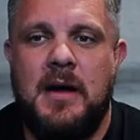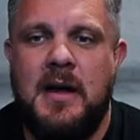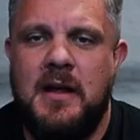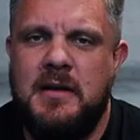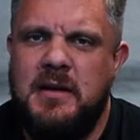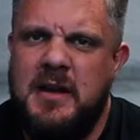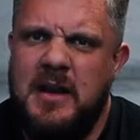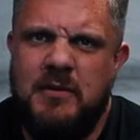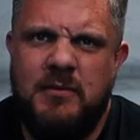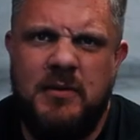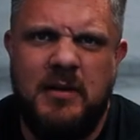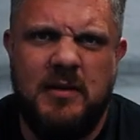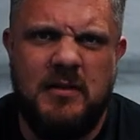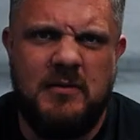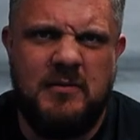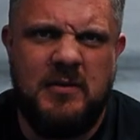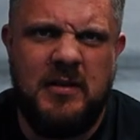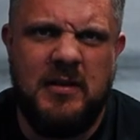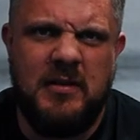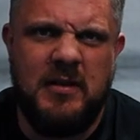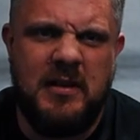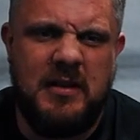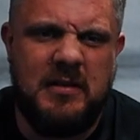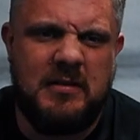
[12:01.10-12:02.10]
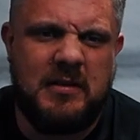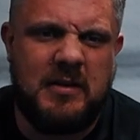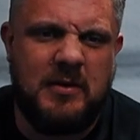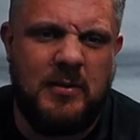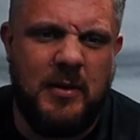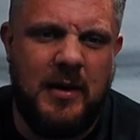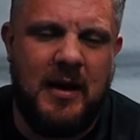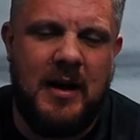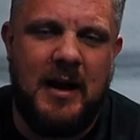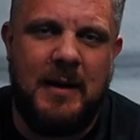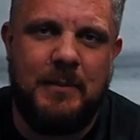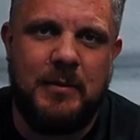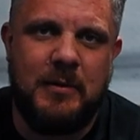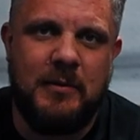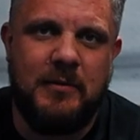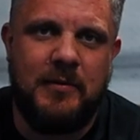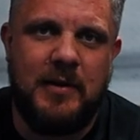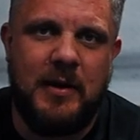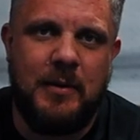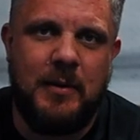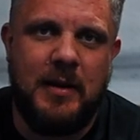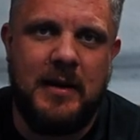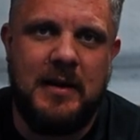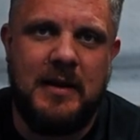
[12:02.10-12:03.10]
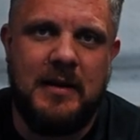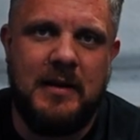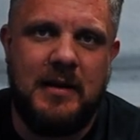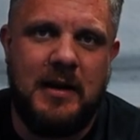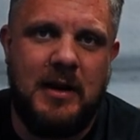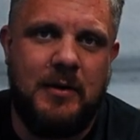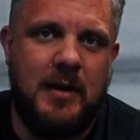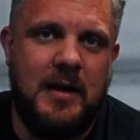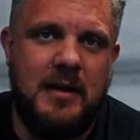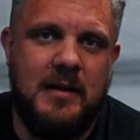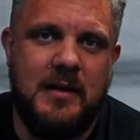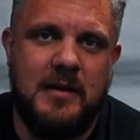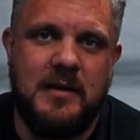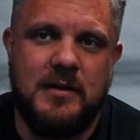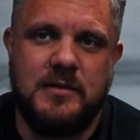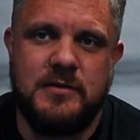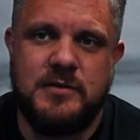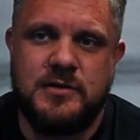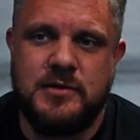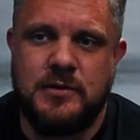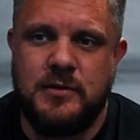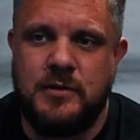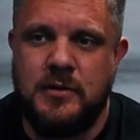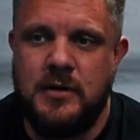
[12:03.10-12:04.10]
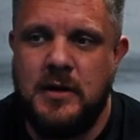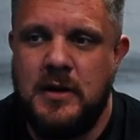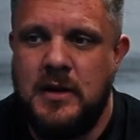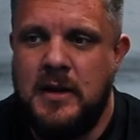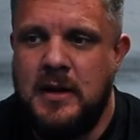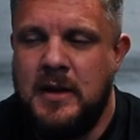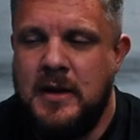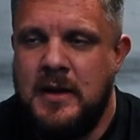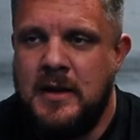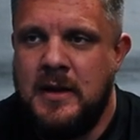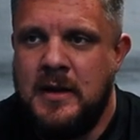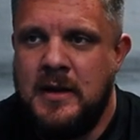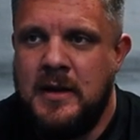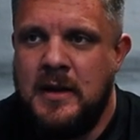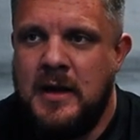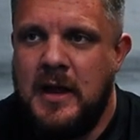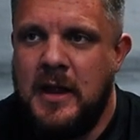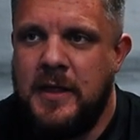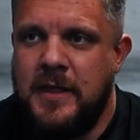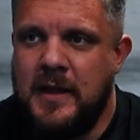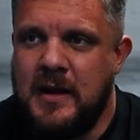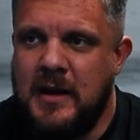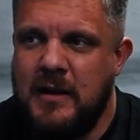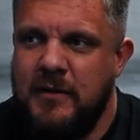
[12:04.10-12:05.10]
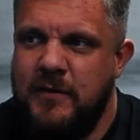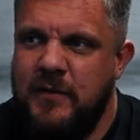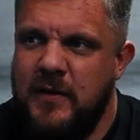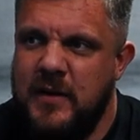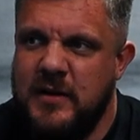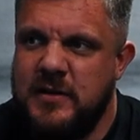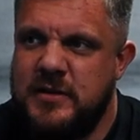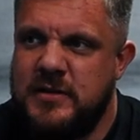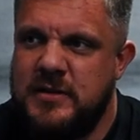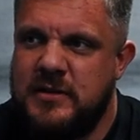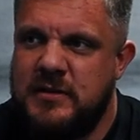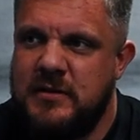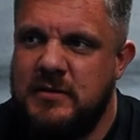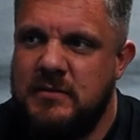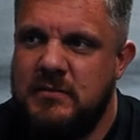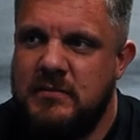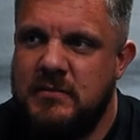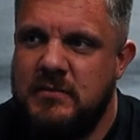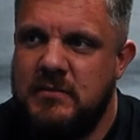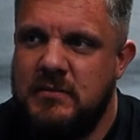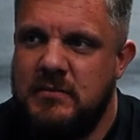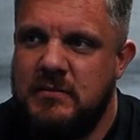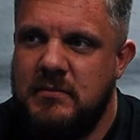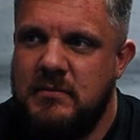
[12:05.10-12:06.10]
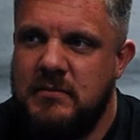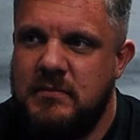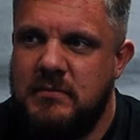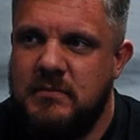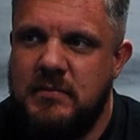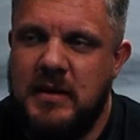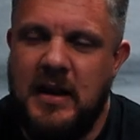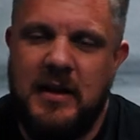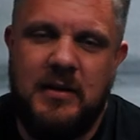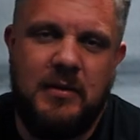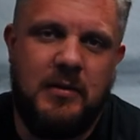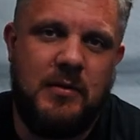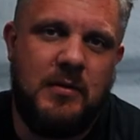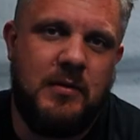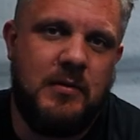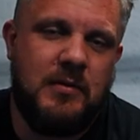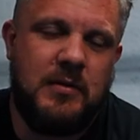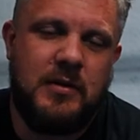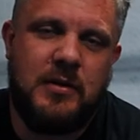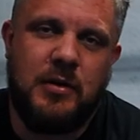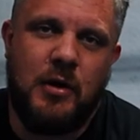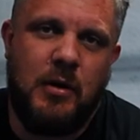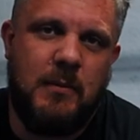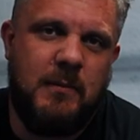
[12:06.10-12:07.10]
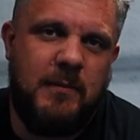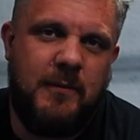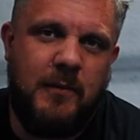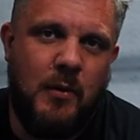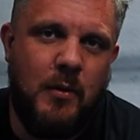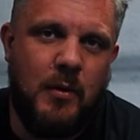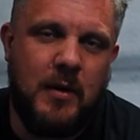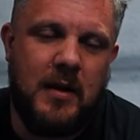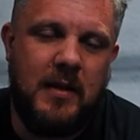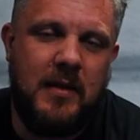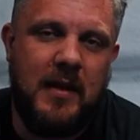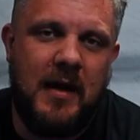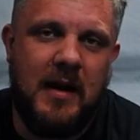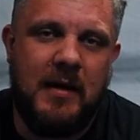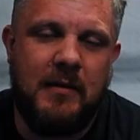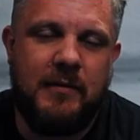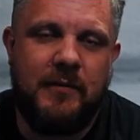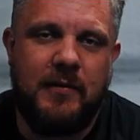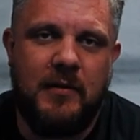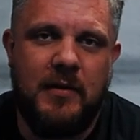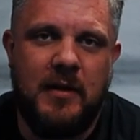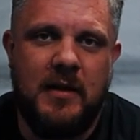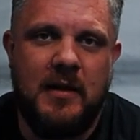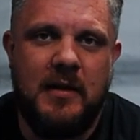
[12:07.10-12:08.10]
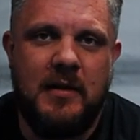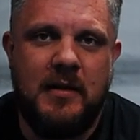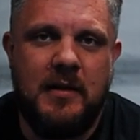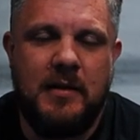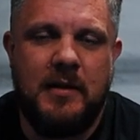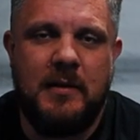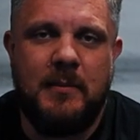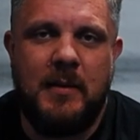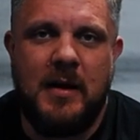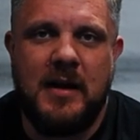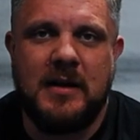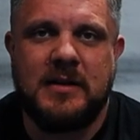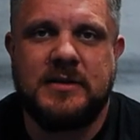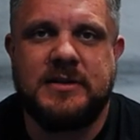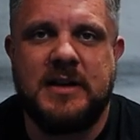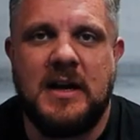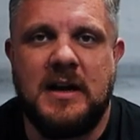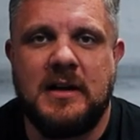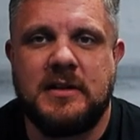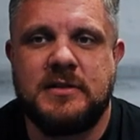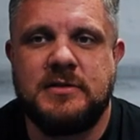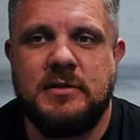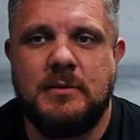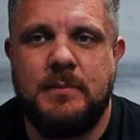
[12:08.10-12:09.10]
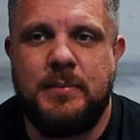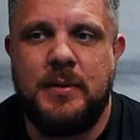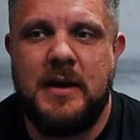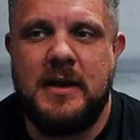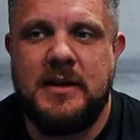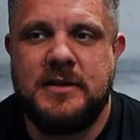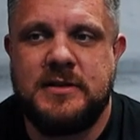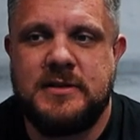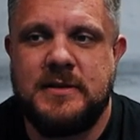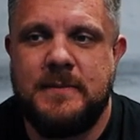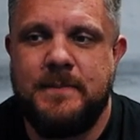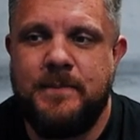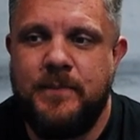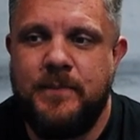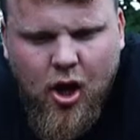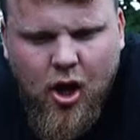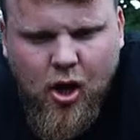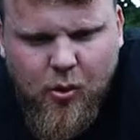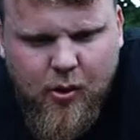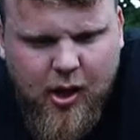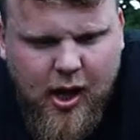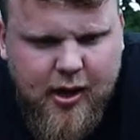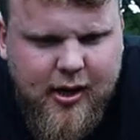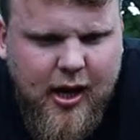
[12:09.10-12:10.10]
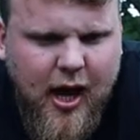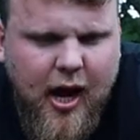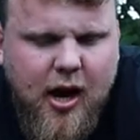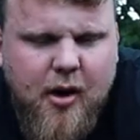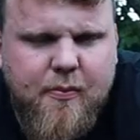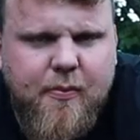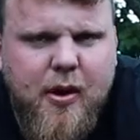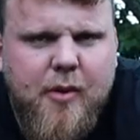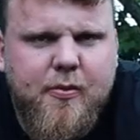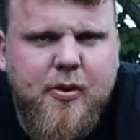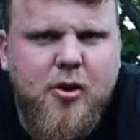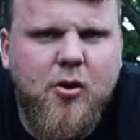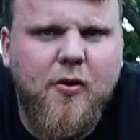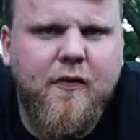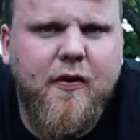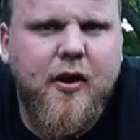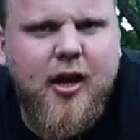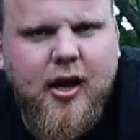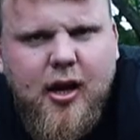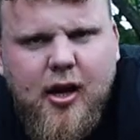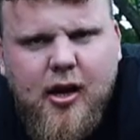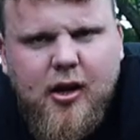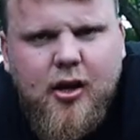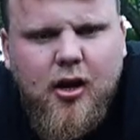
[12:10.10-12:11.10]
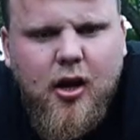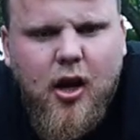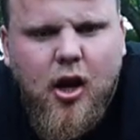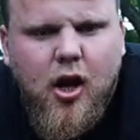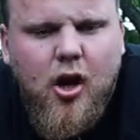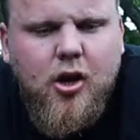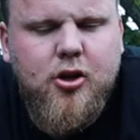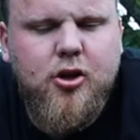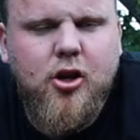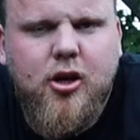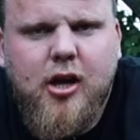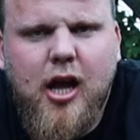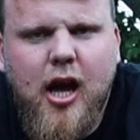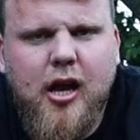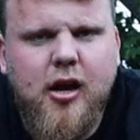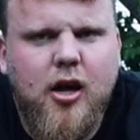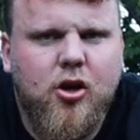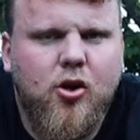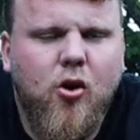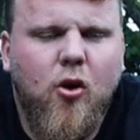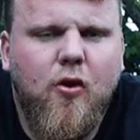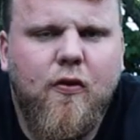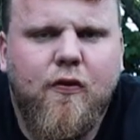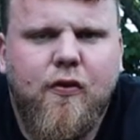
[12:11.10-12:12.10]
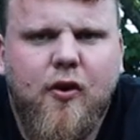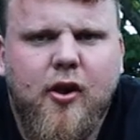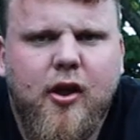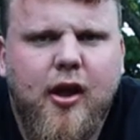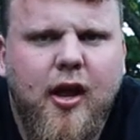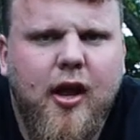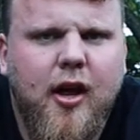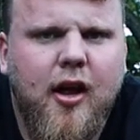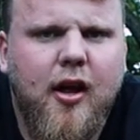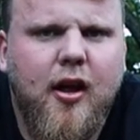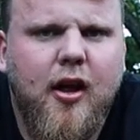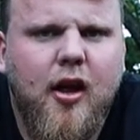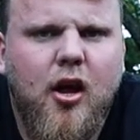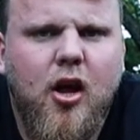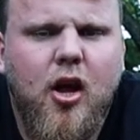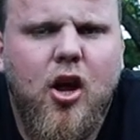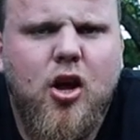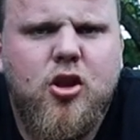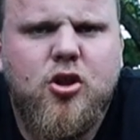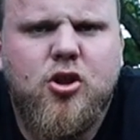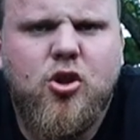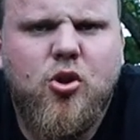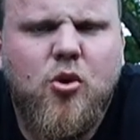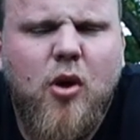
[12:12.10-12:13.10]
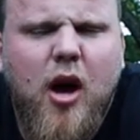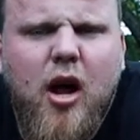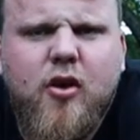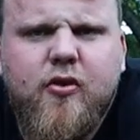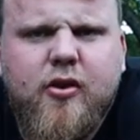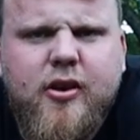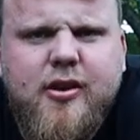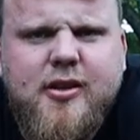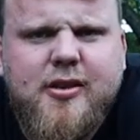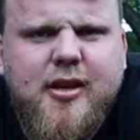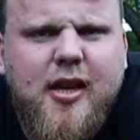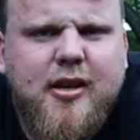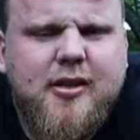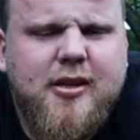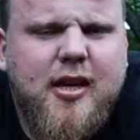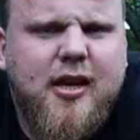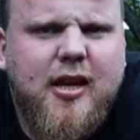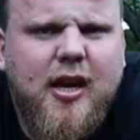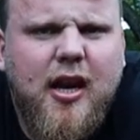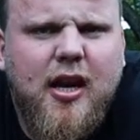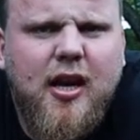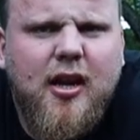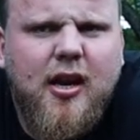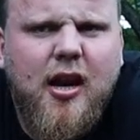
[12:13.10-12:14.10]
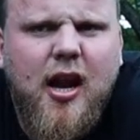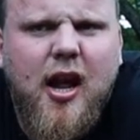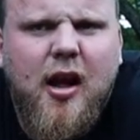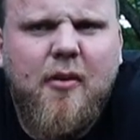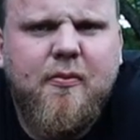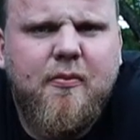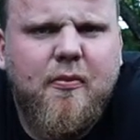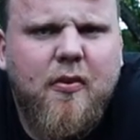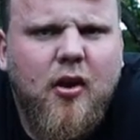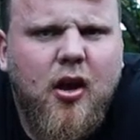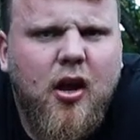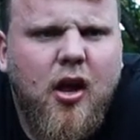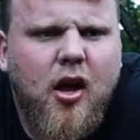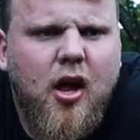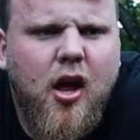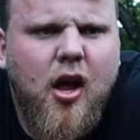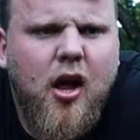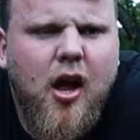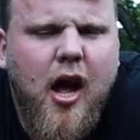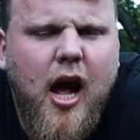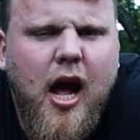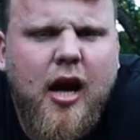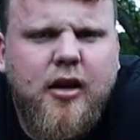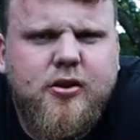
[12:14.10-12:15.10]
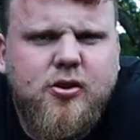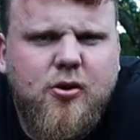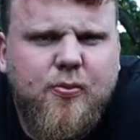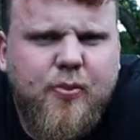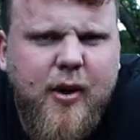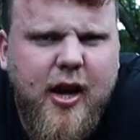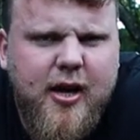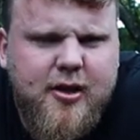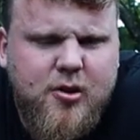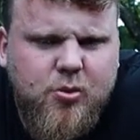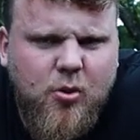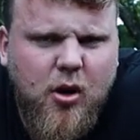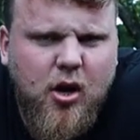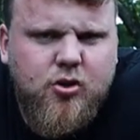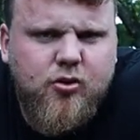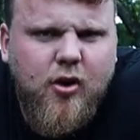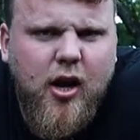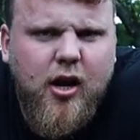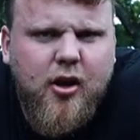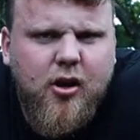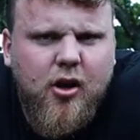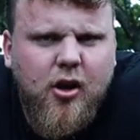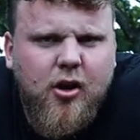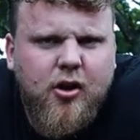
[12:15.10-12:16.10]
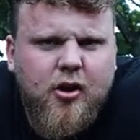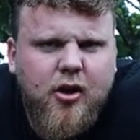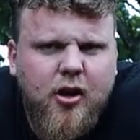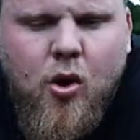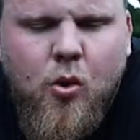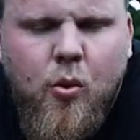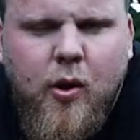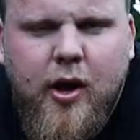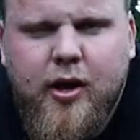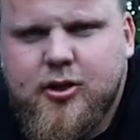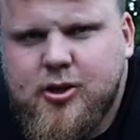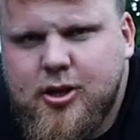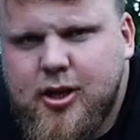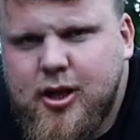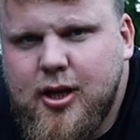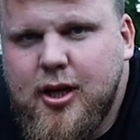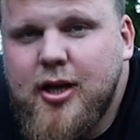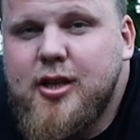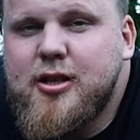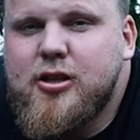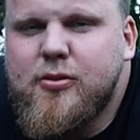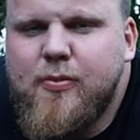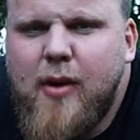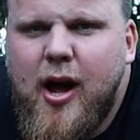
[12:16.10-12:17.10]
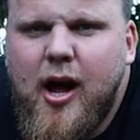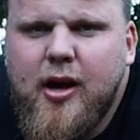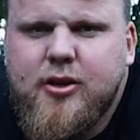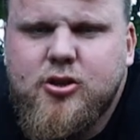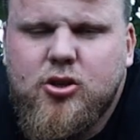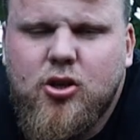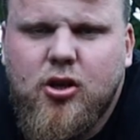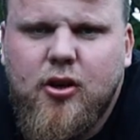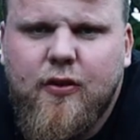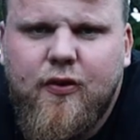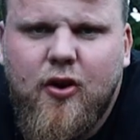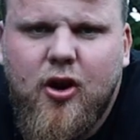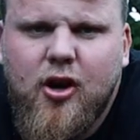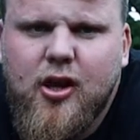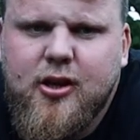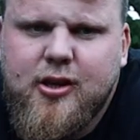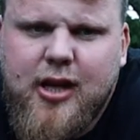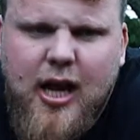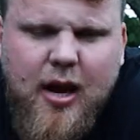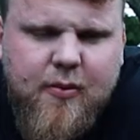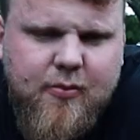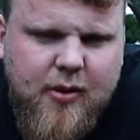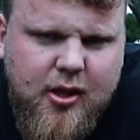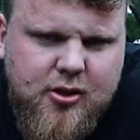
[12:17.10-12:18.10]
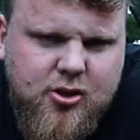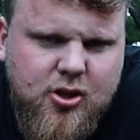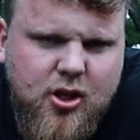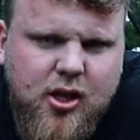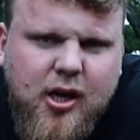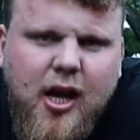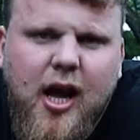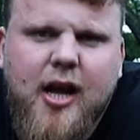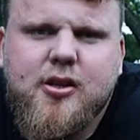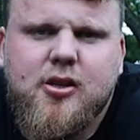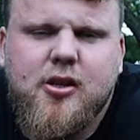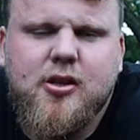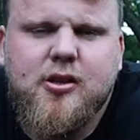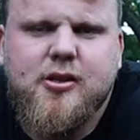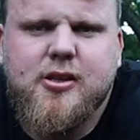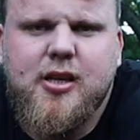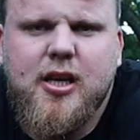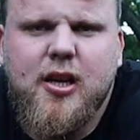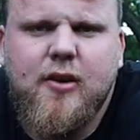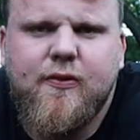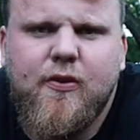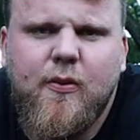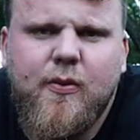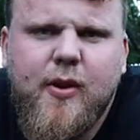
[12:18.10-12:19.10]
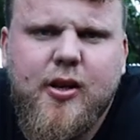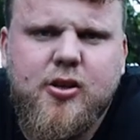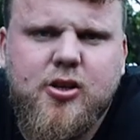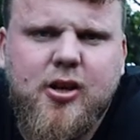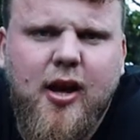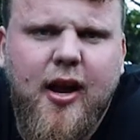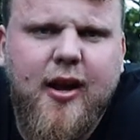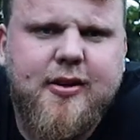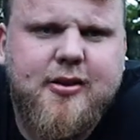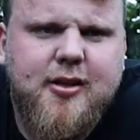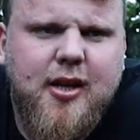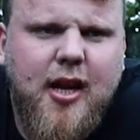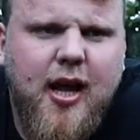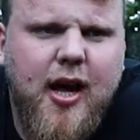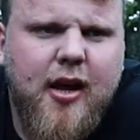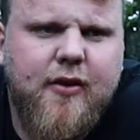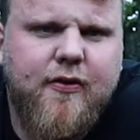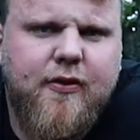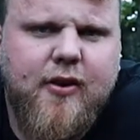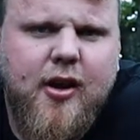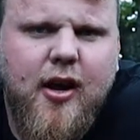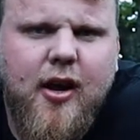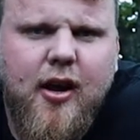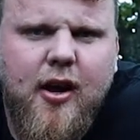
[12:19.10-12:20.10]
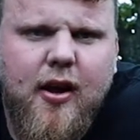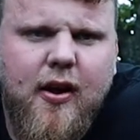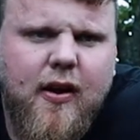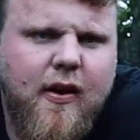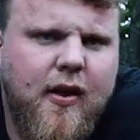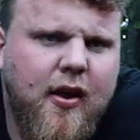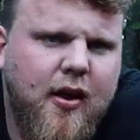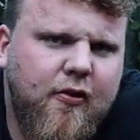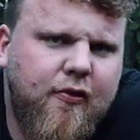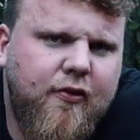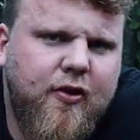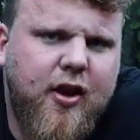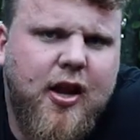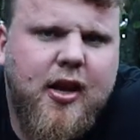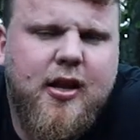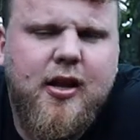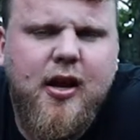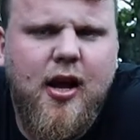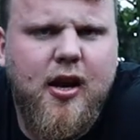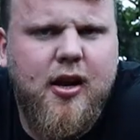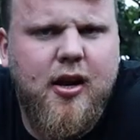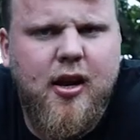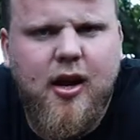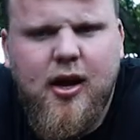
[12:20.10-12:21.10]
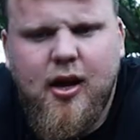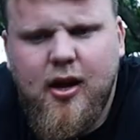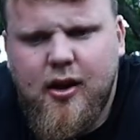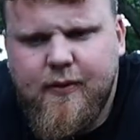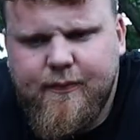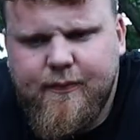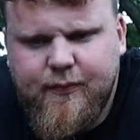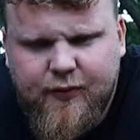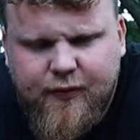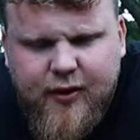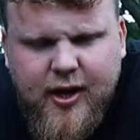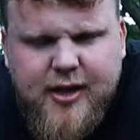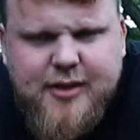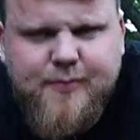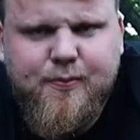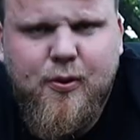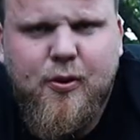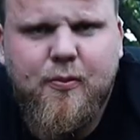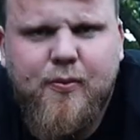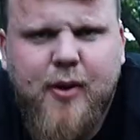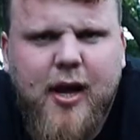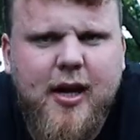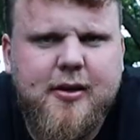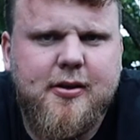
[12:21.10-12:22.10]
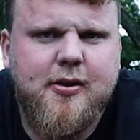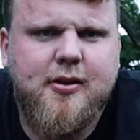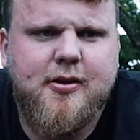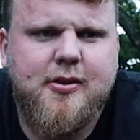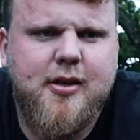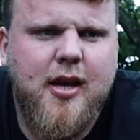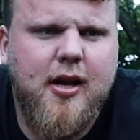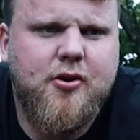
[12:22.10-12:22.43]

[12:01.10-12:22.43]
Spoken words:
And yeah, really, really quite happy with how I did it. So I think I finished, I don't know, top four in that for the Max Axle press. We had Iron Bibby over here to kind of go for the 216kg axle press world record, which he smashed on the third attempt, as you guys can see from the Giants Live kind of feed and the Facebook pages,